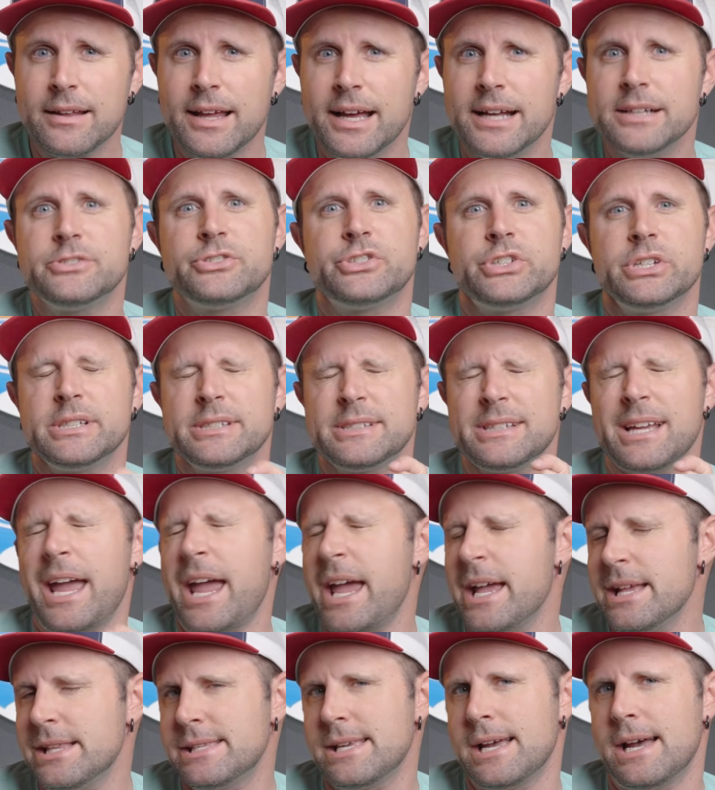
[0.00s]
had just
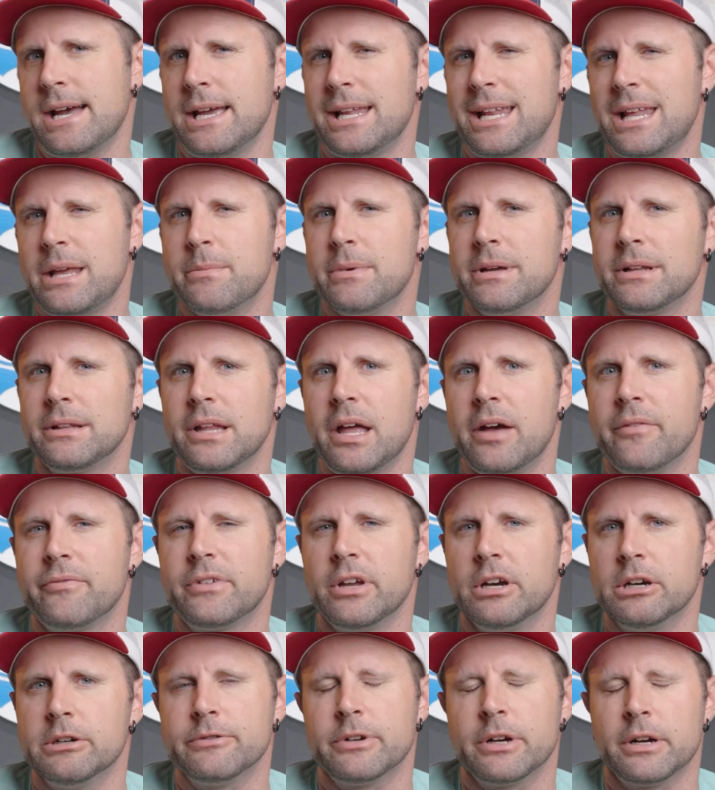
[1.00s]
a tiny bit left
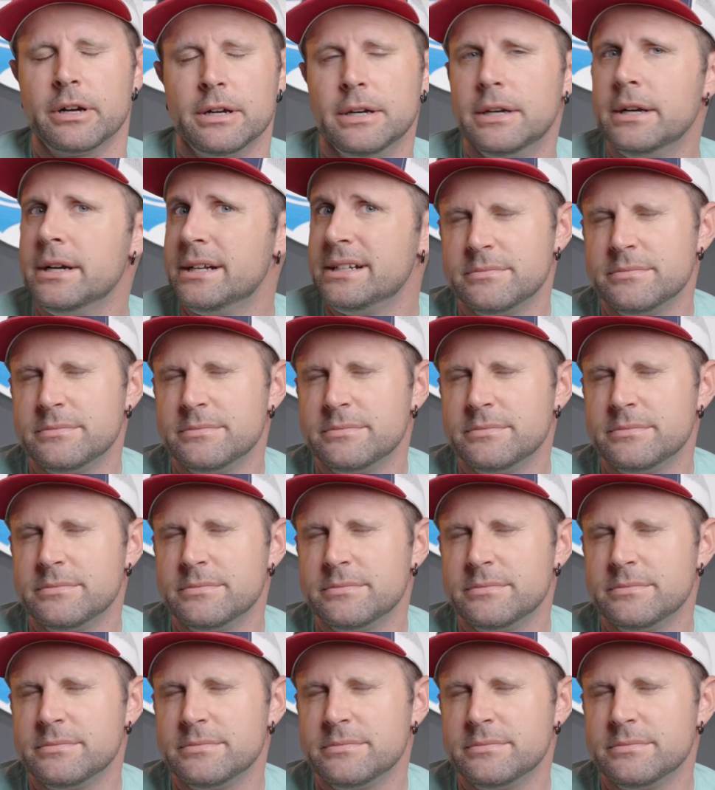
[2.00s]
over.